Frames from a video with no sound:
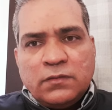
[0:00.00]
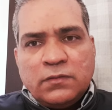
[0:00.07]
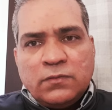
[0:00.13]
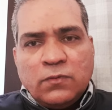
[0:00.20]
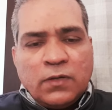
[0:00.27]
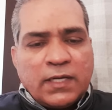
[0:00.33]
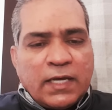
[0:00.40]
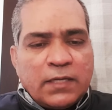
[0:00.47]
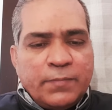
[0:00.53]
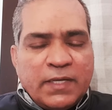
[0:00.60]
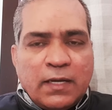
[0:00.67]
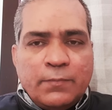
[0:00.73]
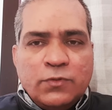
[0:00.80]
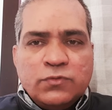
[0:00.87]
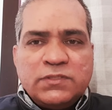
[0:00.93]
or are
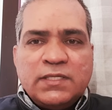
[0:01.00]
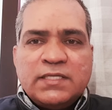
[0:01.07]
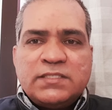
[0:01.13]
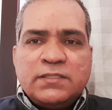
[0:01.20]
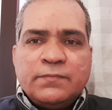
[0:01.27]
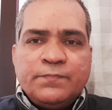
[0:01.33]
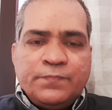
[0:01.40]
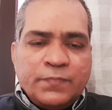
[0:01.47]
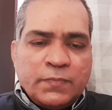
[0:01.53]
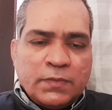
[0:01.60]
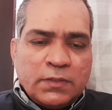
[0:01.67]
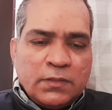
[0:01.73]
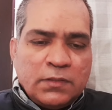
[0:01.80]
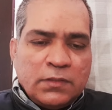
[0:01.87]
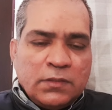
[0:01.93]
become useless.
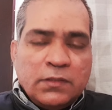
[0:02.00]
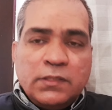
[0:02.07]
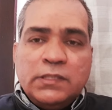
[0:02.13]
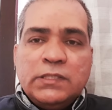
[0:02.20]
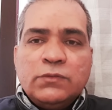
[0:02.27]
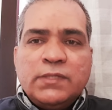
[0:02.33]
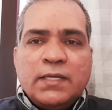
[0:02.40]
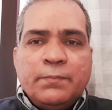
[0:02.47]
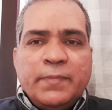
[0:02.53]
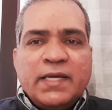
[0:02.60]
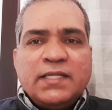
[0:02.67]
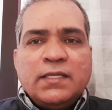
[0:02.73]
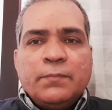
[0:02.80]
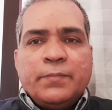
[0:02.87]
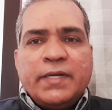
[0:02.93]
Renew them, make
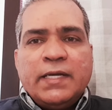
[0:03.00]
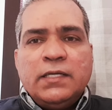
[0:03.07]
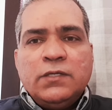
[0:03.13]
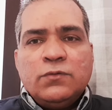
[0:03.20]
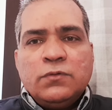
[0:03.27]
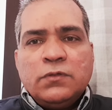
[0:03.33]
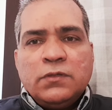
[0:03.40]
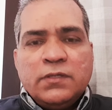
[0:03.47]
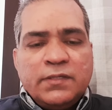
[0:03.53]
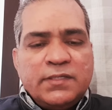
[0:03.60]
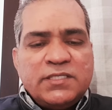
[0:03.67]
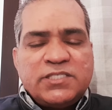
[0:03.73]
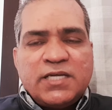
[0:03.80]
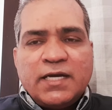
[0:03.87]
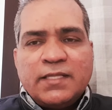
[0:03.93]
them brand new,
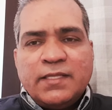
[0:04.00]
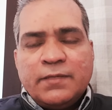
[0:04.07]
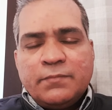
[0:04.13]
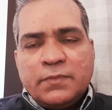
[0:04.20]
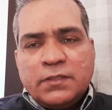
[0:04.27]
restart them.